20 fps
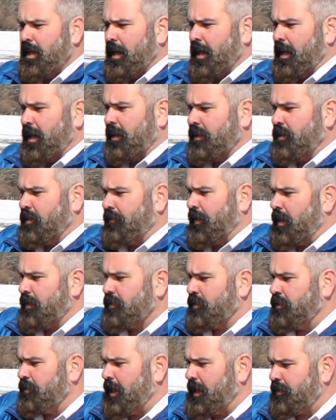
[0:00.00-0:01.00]
uh, you've
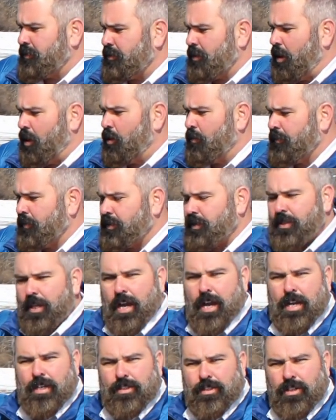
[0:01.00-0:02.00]
also got your
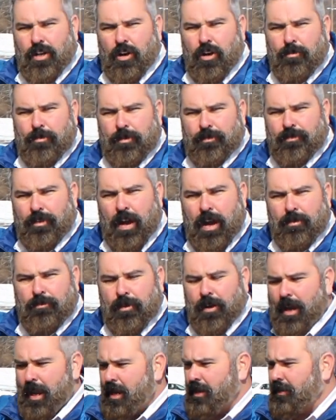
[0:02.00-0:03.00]
oversized carbon
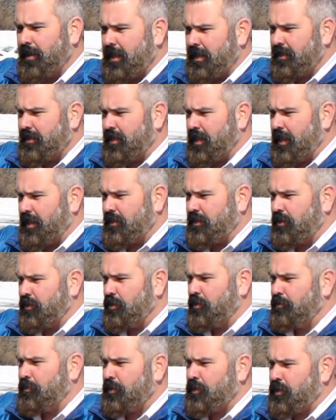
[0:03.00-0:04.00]
fiber air intake
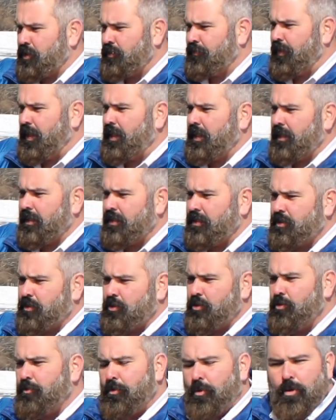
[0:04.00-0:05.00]
tube, which is feeding this
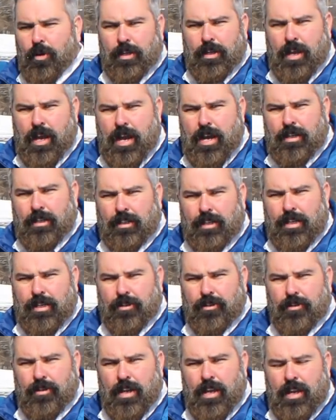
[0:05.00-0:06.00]
2.9
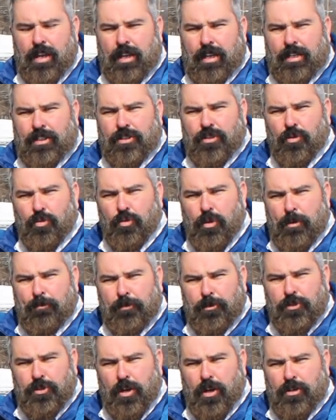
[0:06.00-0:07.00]
liter. It's a
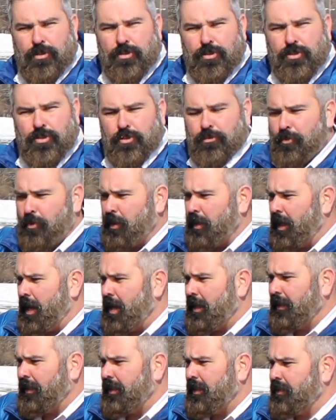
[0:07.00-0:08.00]
Whipple Charger
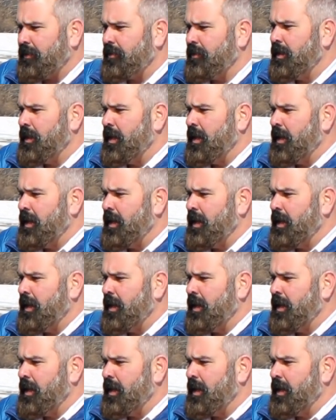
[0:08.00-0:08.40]
2.9 liter.